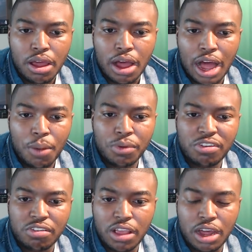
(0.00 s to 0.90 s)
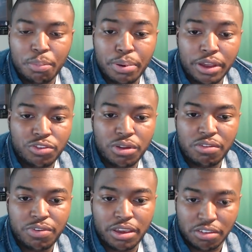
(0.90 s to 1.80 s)
I would just love to punch you in the
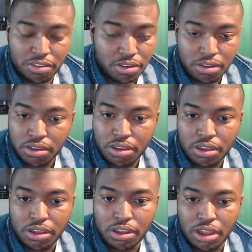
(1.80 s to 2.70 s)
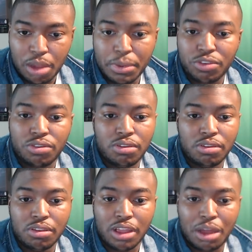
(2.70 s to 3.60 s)
face. I'm
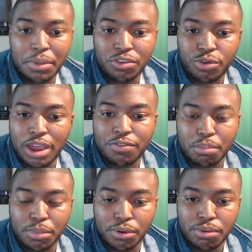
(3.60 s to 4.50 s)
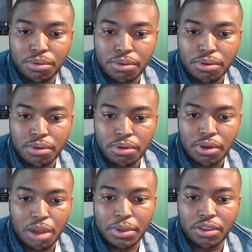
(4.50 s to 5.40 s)
in traffic, bro.
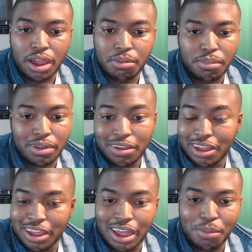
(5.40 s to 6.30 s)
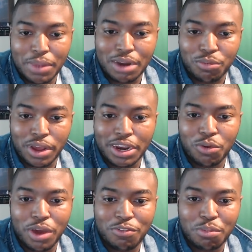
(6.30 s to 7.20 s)
I'm not running
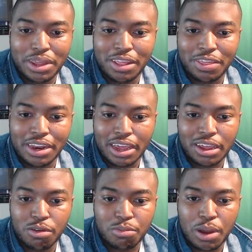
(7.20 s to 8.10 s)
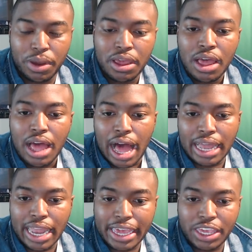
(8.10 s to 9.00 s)
away from anything that comes my way. I
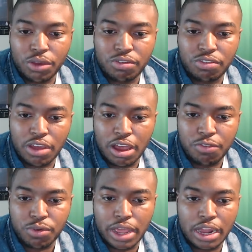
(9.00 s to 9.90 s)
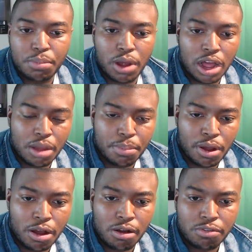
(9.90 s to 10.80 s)
like your stuff. Relatable
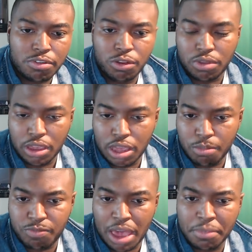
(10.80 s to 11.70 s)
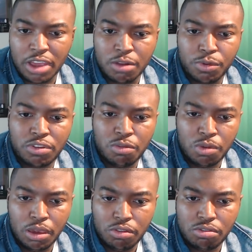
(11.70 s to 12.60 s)
Oddball. Salute to him. Famous Animal
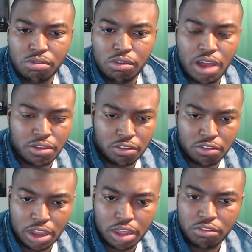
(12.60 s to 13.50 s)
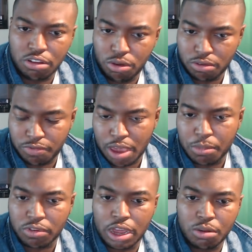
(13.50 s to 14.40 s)
TV. He's out the city. Salute to
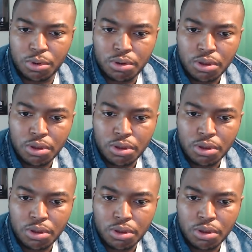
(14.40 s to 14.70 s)
Famous Animal.